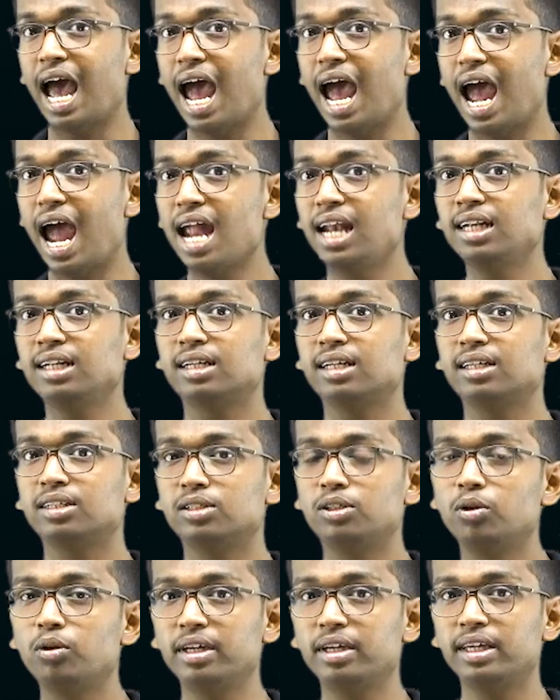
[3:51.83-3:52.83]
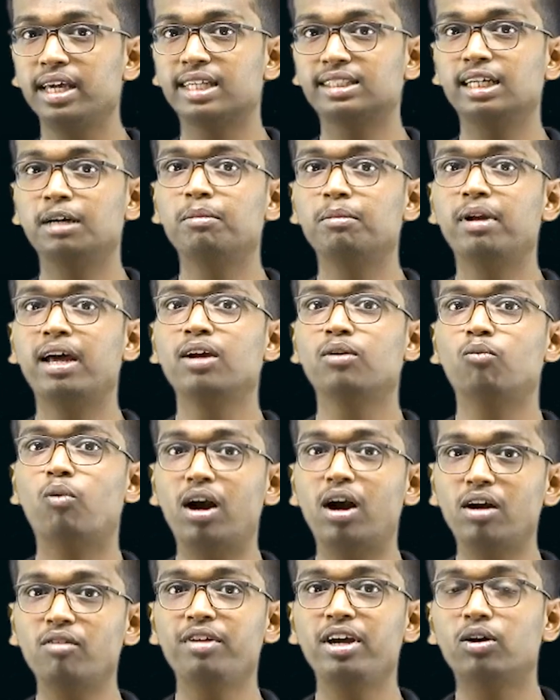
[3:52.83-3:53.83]
And during exam, like
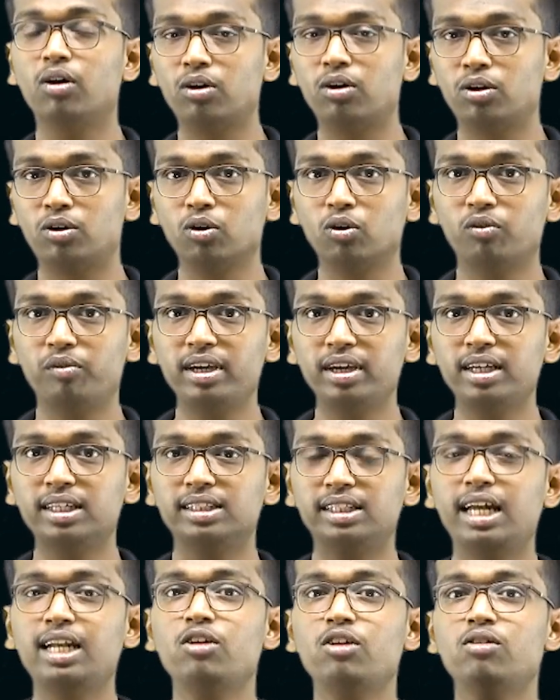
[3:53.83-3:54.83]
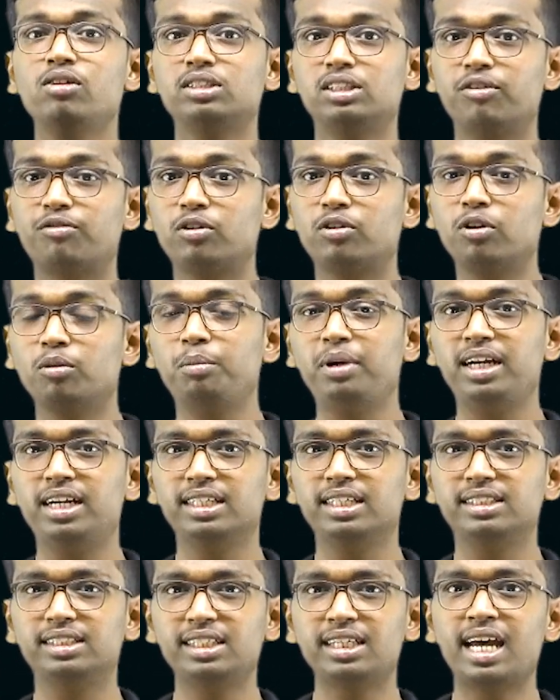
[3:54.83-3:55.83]
1 week or 2 weeks, then you will shift to
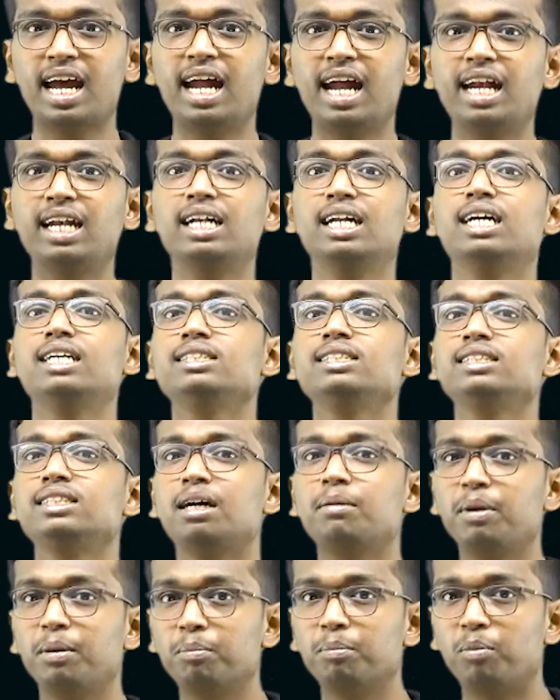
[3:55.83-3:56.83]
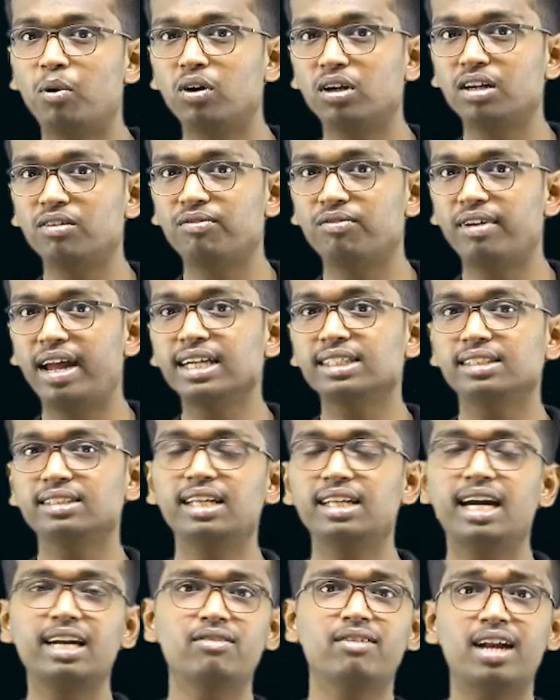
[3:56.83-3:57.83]
BDC and learn some important facts
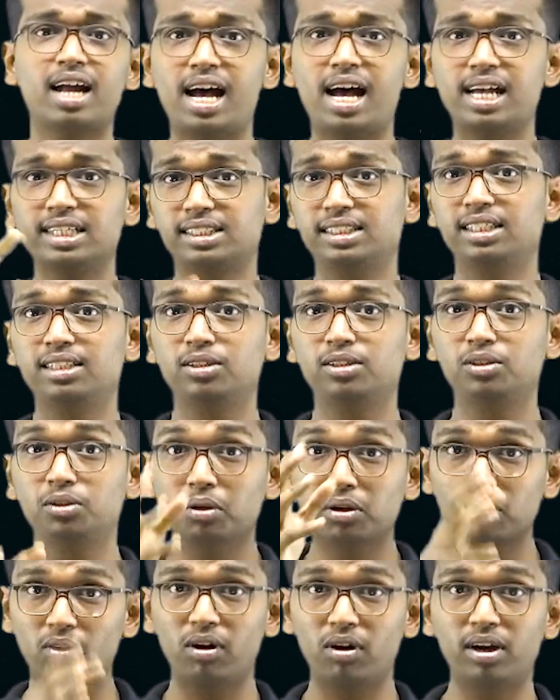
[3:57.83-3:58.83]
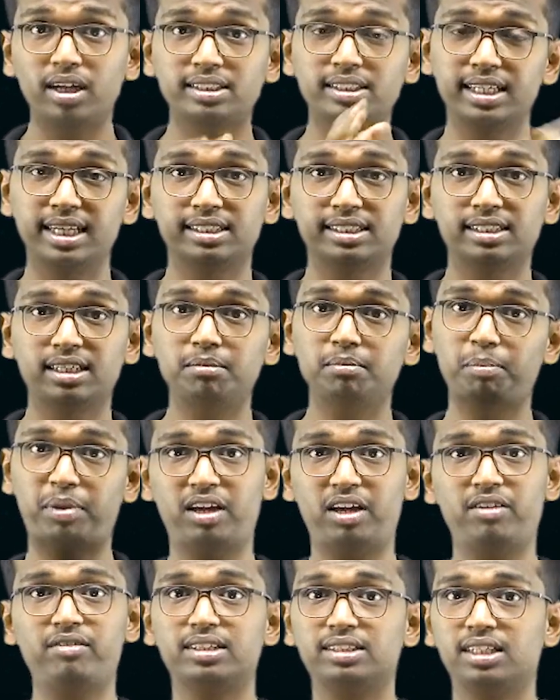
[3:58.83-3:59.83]
that were asked in your college exam
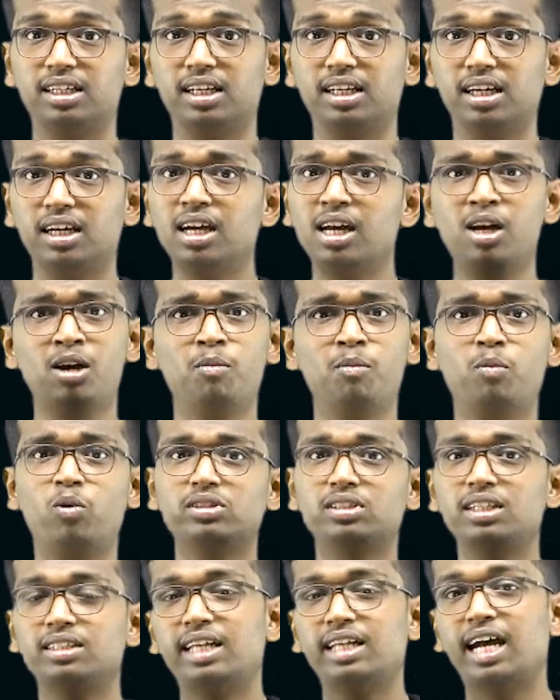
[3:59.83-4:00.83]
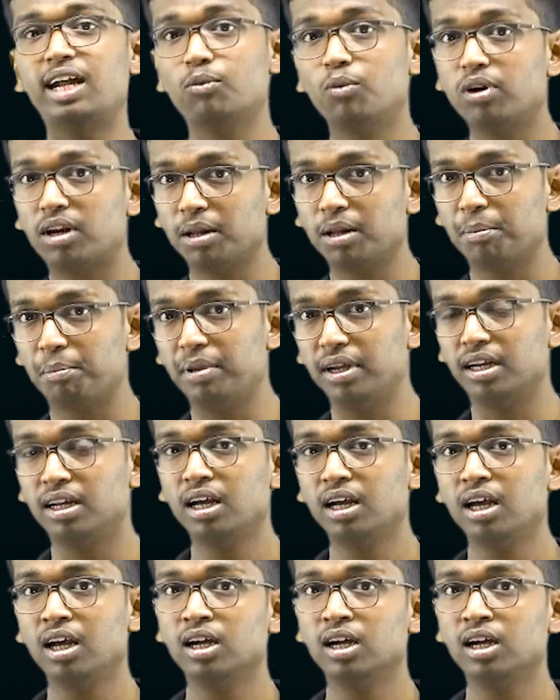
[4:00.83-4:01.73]
previously. Mostly that would repeat.